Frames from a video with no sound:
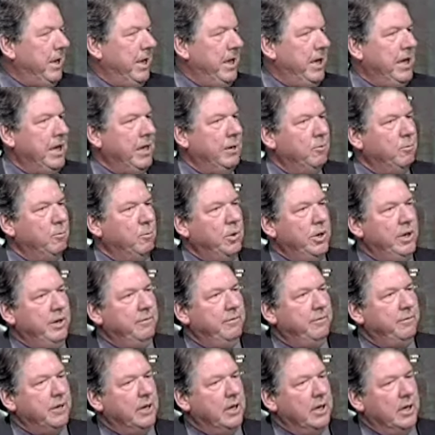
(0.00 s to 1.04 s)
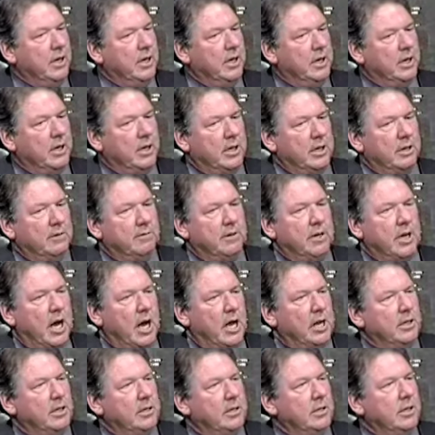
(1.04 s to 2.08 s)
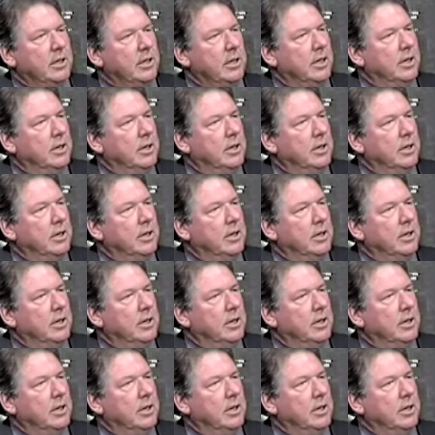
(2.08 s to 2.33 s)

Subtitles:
and we've gotten